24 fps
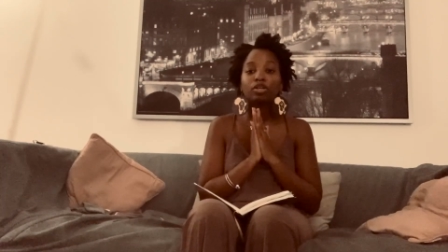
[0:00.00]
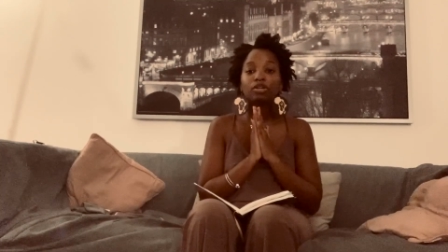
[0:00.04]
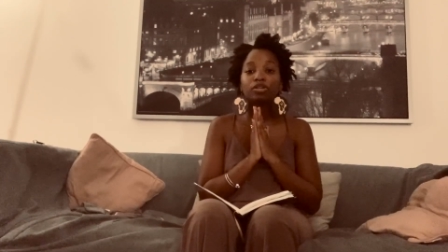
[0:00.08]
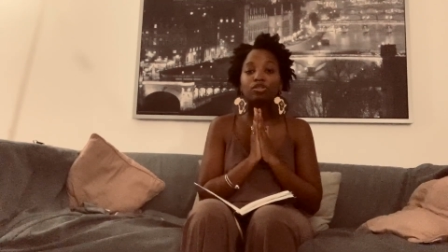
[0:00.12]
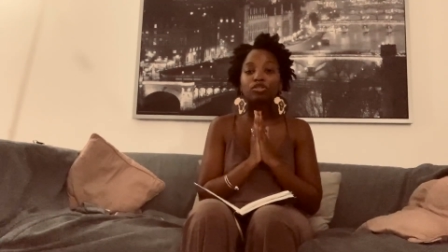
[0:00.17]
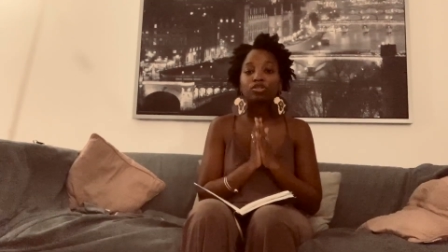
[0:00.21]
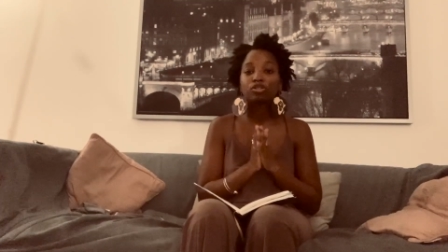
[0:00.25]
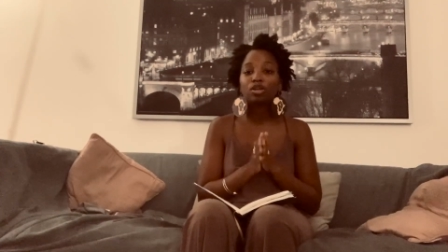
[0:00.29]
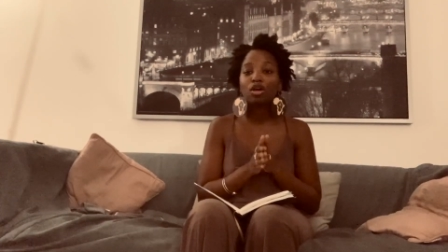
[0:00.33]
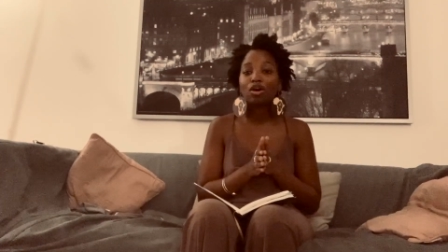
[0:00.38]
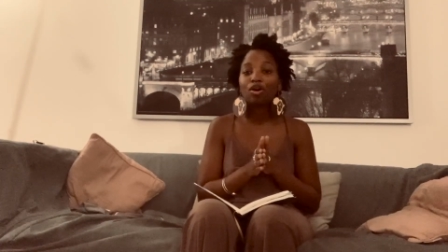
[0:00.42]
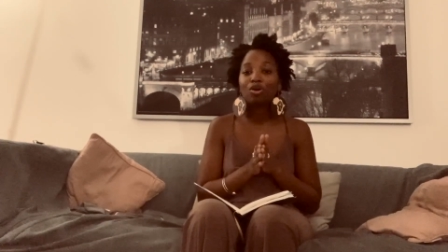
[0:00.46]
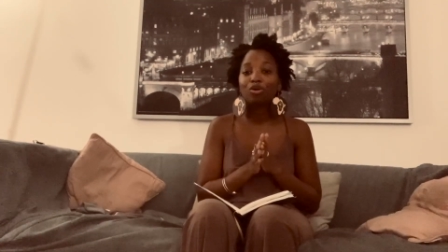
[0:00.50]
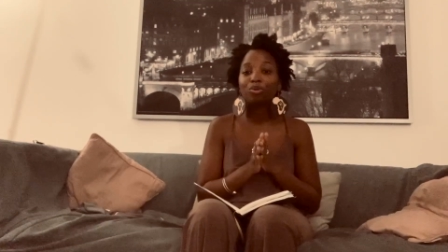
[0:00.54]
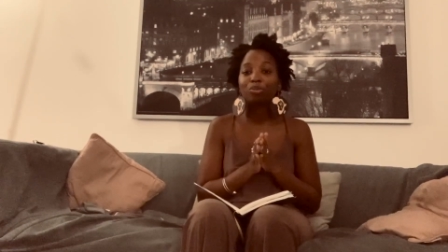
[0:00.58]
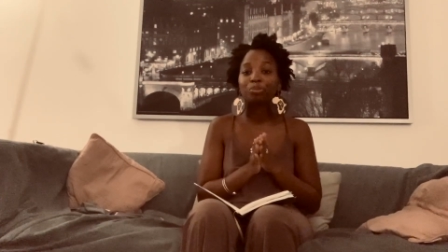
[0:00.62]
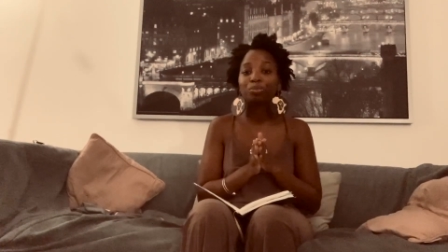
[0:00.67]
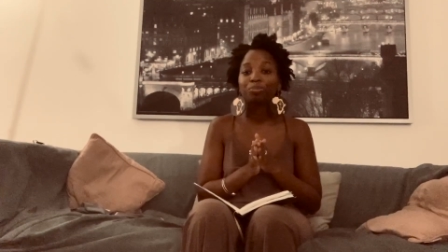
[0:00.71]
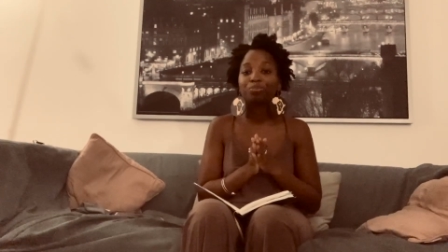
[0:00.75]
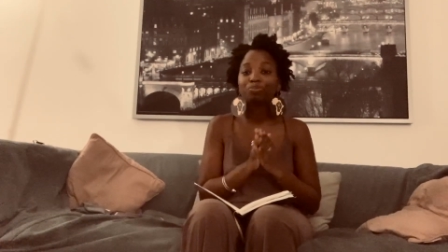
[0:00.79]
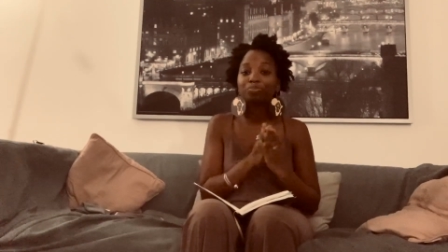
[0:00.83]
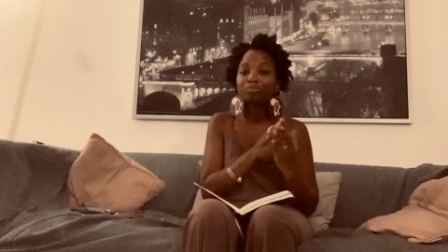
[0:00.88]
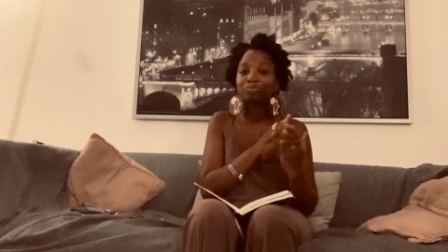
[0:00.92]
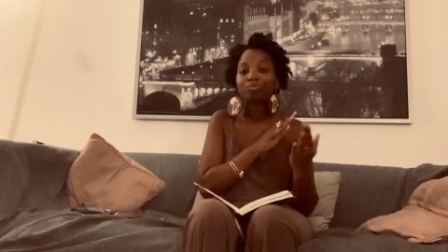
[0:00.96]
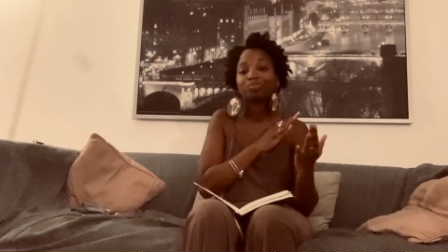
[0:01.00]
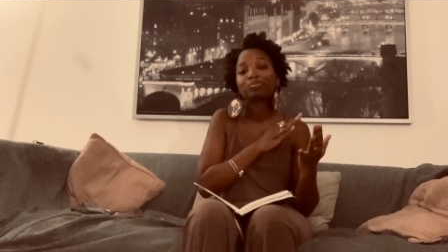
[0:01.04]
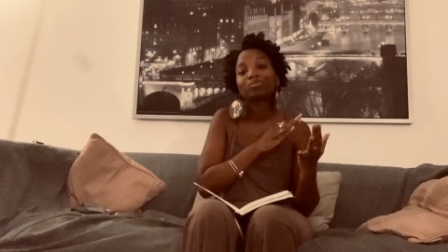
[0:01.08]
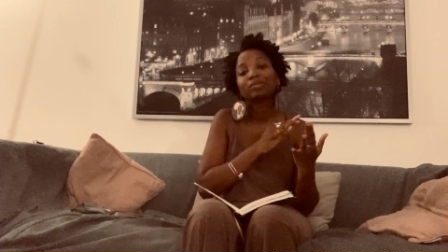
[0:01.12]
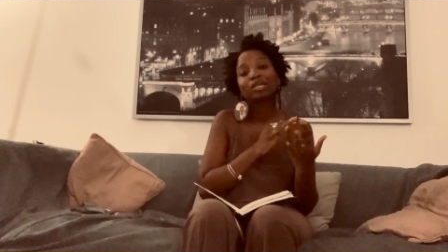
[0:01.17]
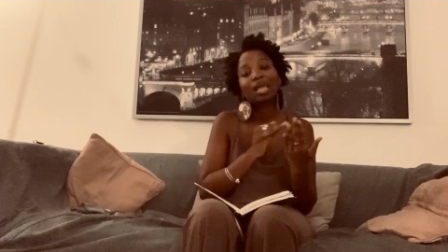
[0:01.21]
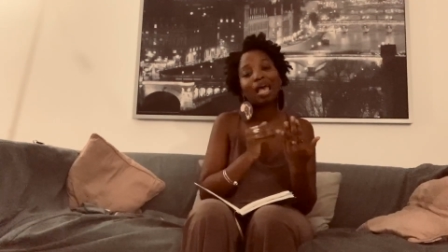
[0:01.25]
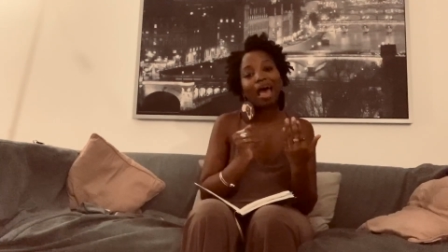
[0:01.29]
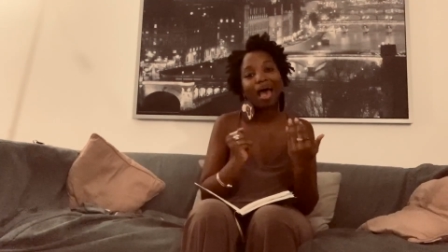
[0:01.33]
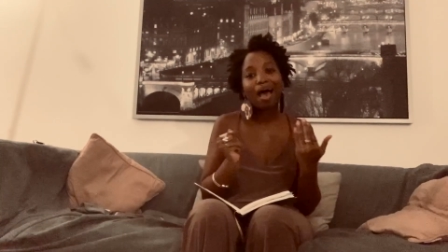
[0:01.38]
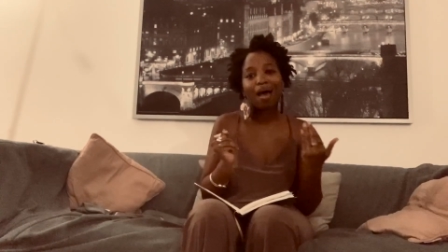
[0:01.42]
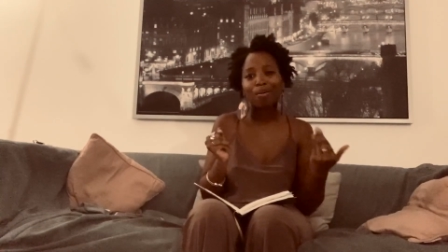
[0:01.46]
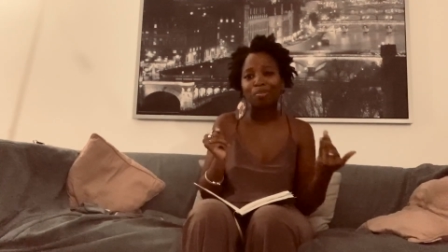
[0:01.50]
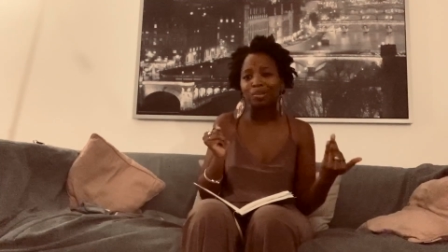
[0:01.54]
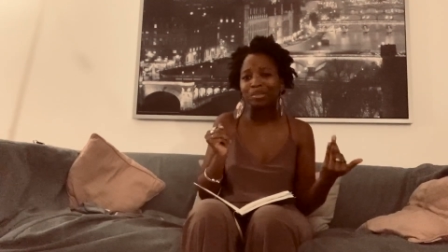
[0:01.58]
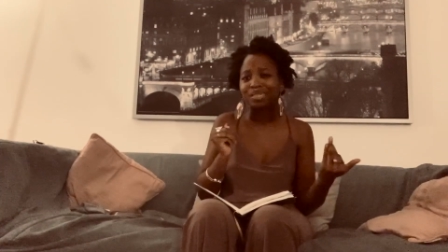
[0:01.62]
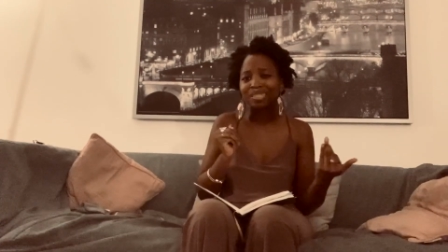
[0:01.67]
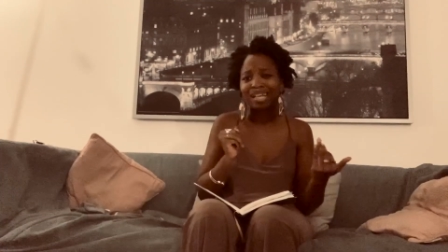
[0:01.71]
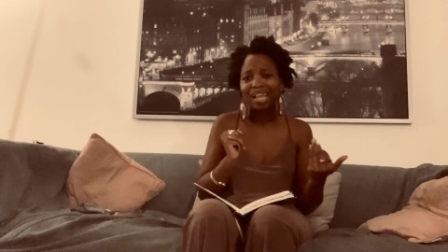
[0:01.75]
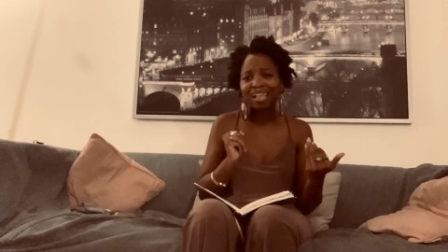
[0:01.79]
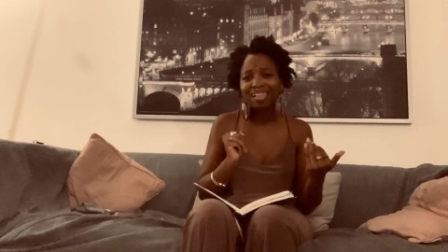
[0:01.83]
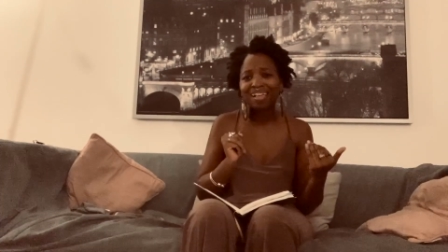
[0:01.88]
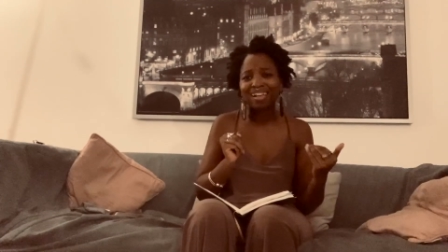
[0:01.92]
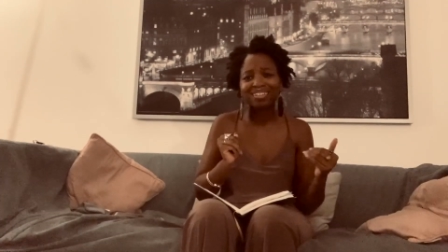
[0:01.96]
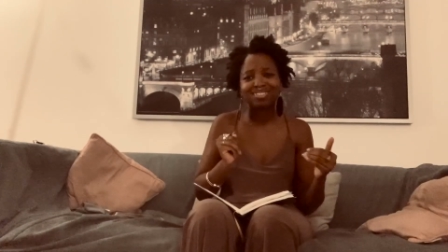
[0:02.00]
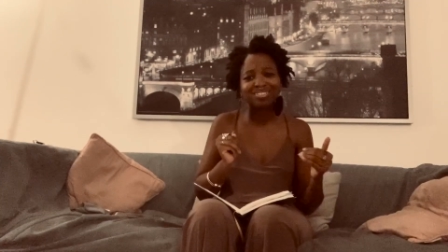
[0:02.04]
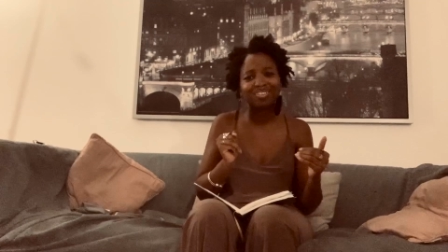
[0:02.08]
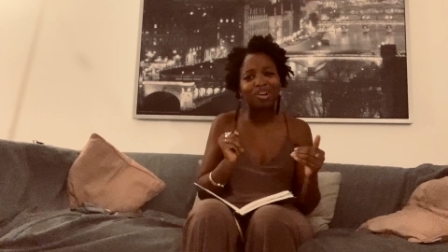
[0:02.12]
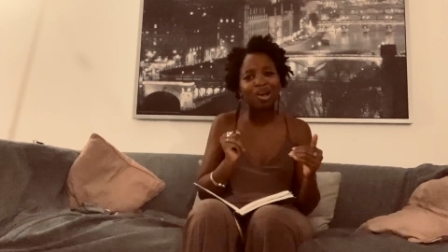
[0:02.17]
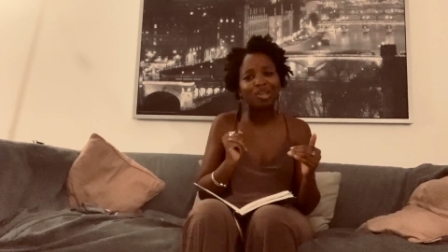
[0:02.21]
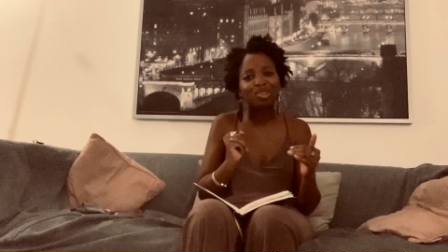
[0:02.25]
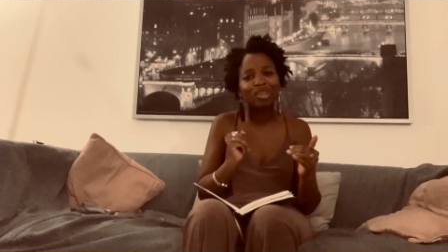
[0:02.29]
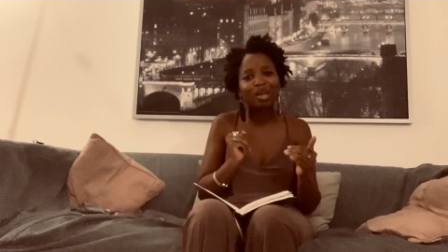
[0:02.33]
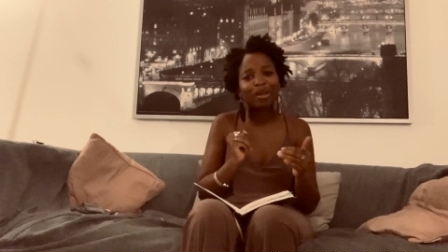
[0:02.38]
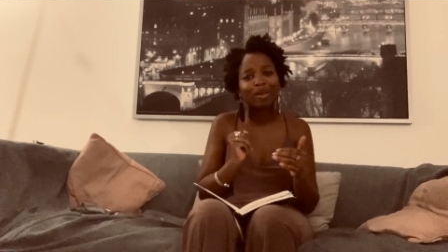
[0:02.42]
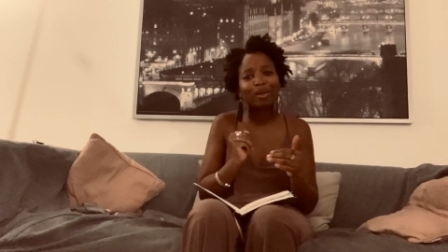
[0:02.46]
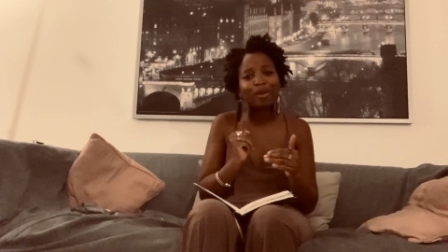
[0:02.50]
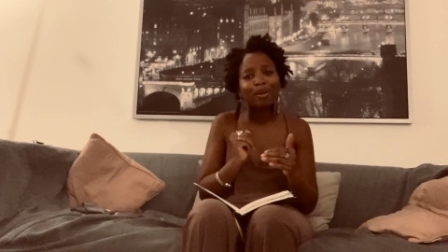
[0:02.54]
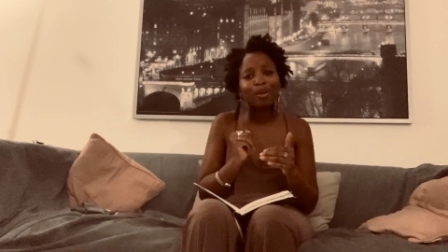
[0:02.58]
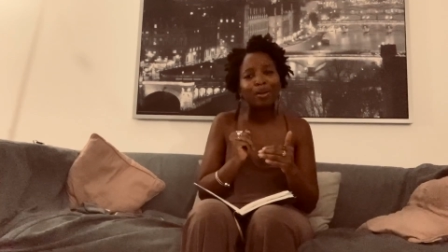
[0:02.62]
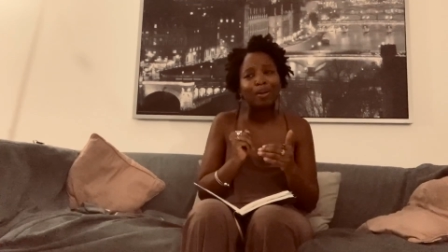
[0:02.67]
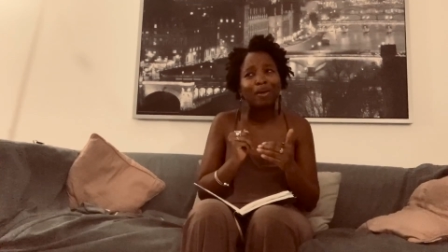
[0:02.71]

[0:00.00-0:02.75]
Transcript: So I would say that's around like